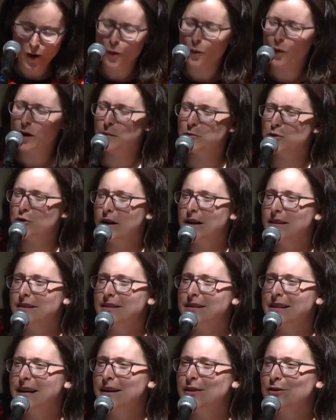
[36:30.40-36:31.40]
What I'm trying to
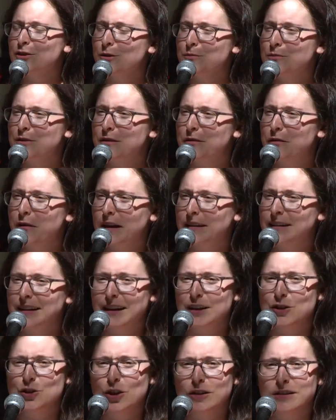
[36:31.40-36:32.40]
say in terms of the fact that
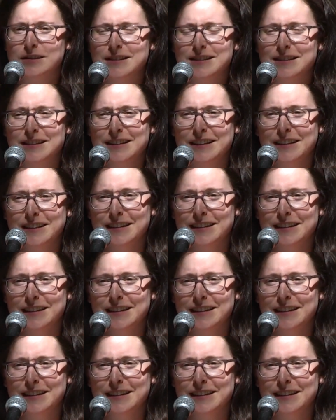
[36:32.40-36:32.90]
I just